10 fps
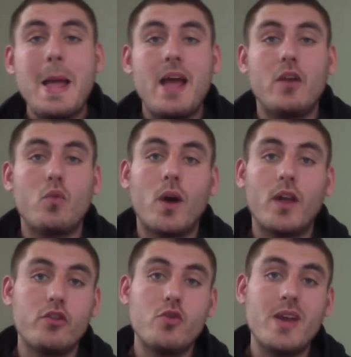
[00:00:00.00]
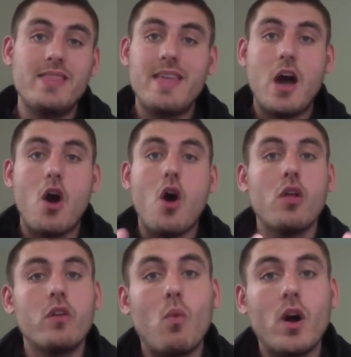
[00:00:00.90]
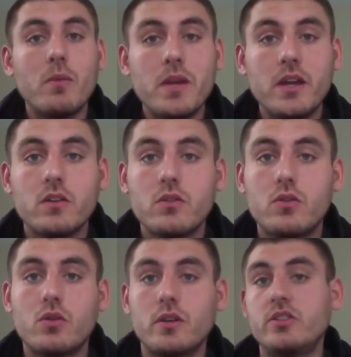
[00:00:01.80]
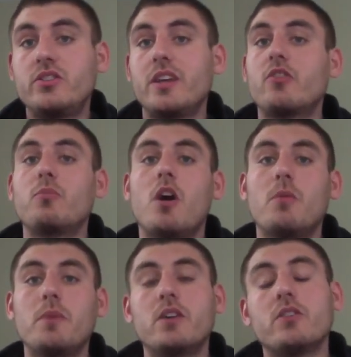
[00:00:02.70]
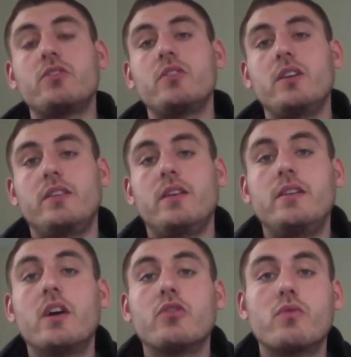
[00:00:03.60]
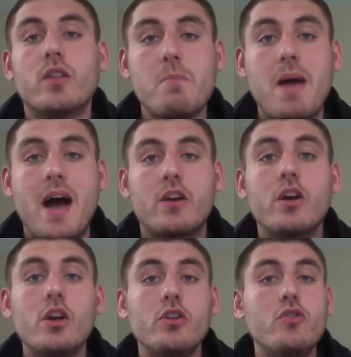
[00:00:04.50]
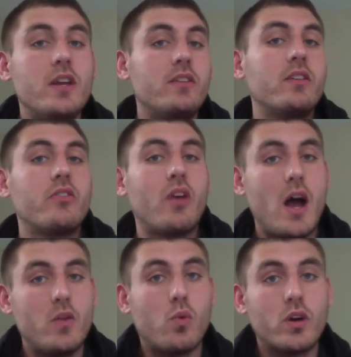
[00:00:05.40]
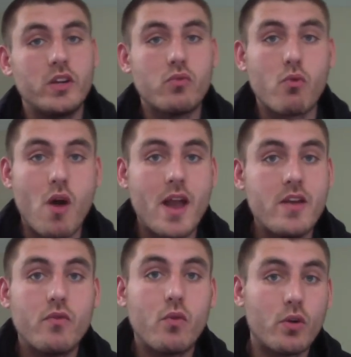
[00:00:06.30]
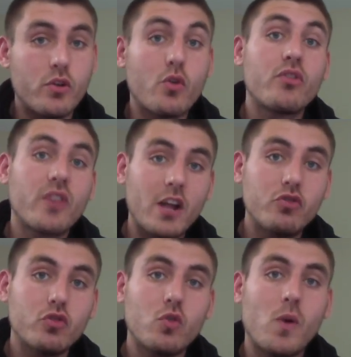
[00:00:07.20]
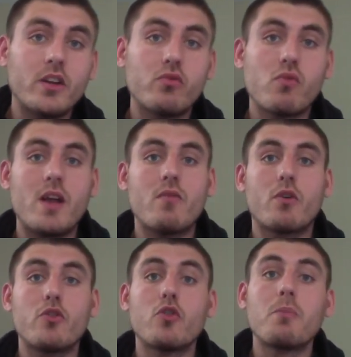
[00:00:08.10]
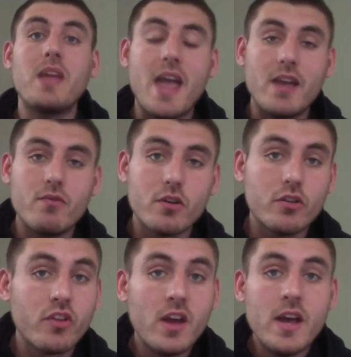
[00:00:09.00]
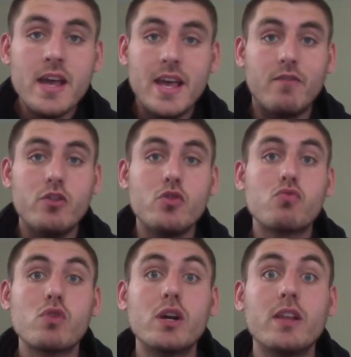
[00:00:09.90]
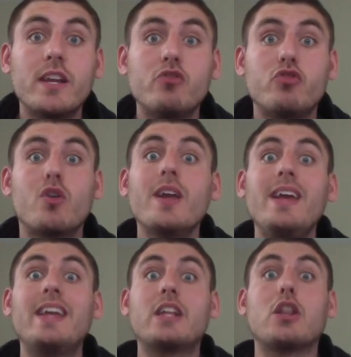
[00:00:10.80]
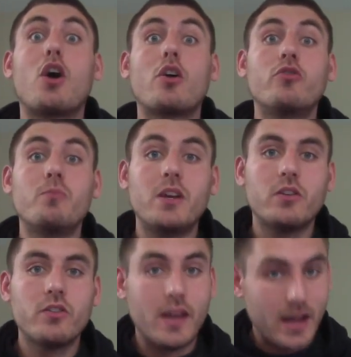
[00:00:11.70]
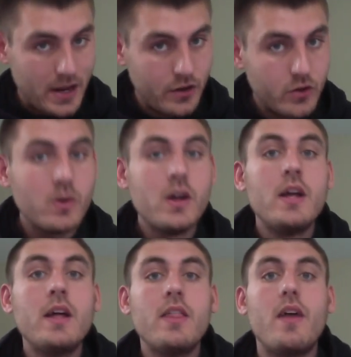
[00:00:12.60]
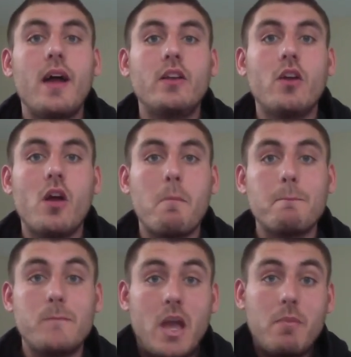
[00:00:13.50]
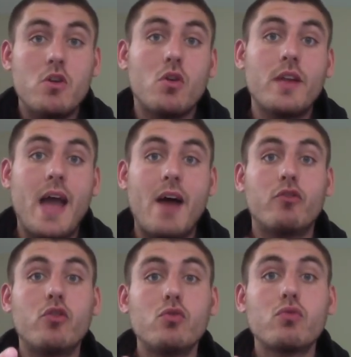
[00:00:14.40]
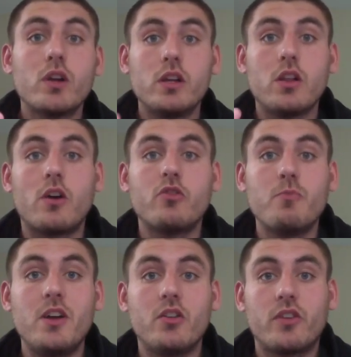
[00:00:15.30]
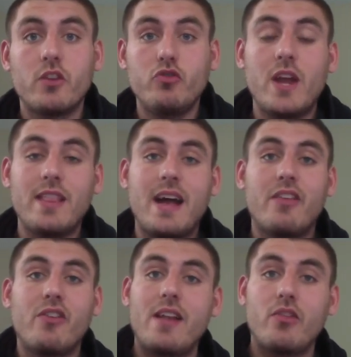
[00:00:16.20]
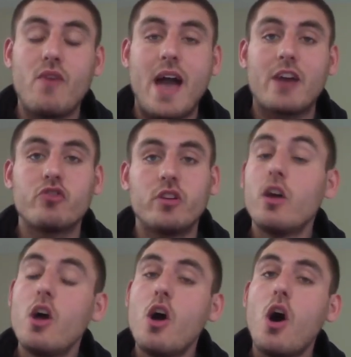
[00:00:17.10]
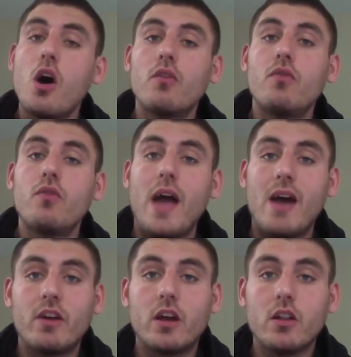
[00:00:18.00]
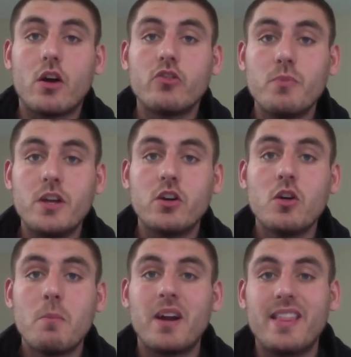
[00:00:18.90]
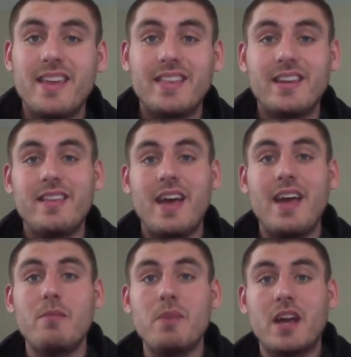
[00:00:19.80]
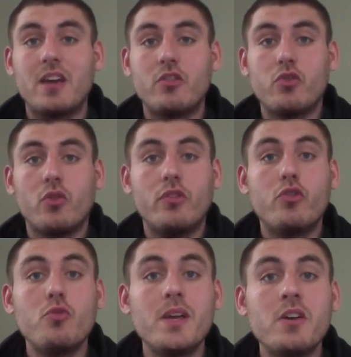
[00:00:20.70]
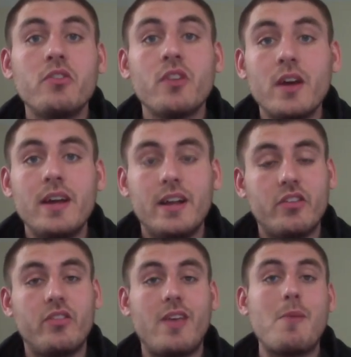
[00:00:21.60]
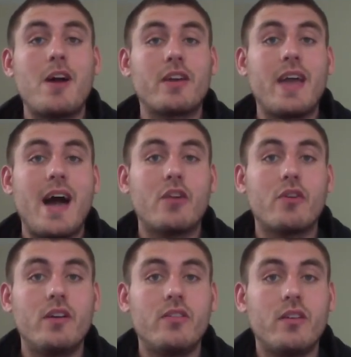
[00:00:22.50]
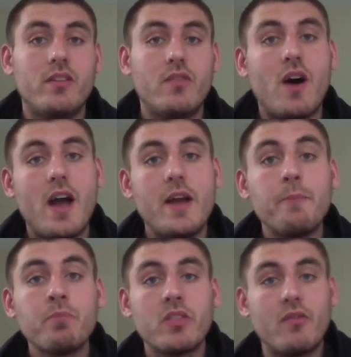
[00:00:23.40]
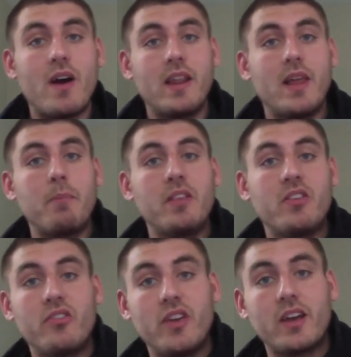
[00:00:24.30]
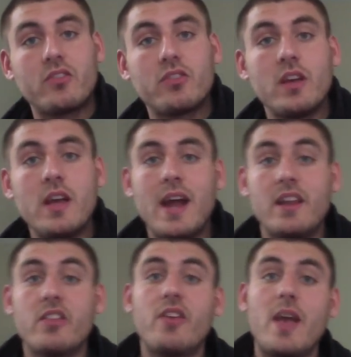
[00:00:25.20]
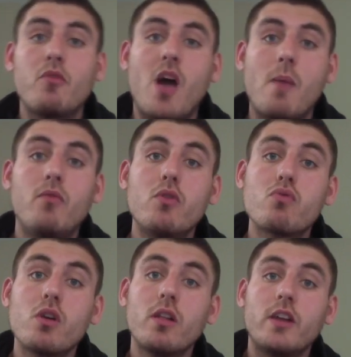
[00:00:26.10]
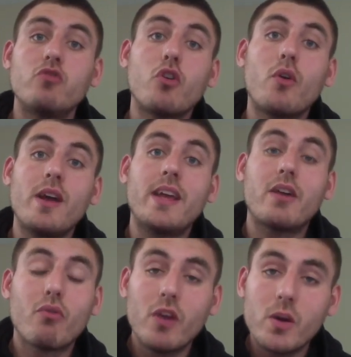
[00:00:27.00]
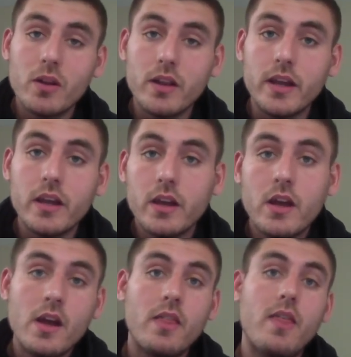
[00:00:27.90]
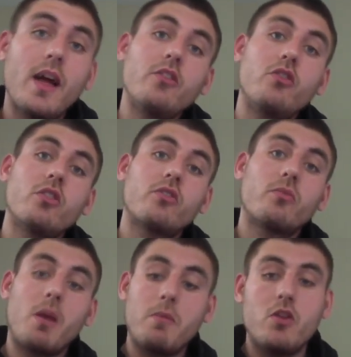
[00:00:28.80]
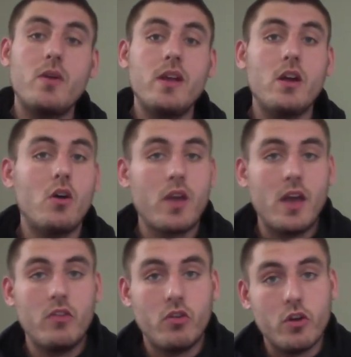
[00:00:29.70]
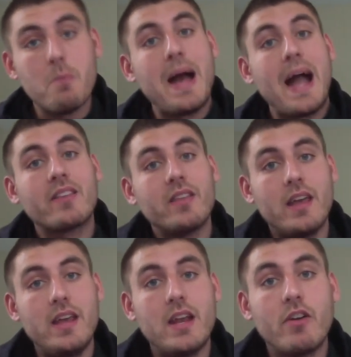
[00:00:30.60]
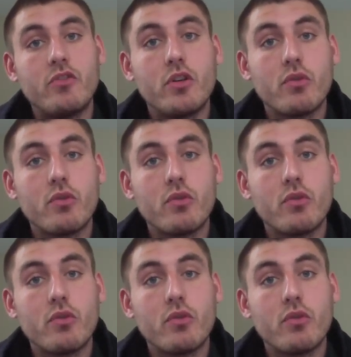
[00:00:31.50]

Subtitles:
And whether you eat that all in one meal or in six small meals, it doesn't really matter. You need to decide what is right for your schedule, what is right for your behaviors. If you really enjoy eating large meals like I do, then maybe you only have two really large meals because you get that satisfaction of having a large meal. But at the end of the day, because there's only two meals, it's the same amount of calories as if I divided it up into six. And at the same time, if you really enjoy eating frequently, then you just, maybe you eat, okay, so you go back to that eat every 2 to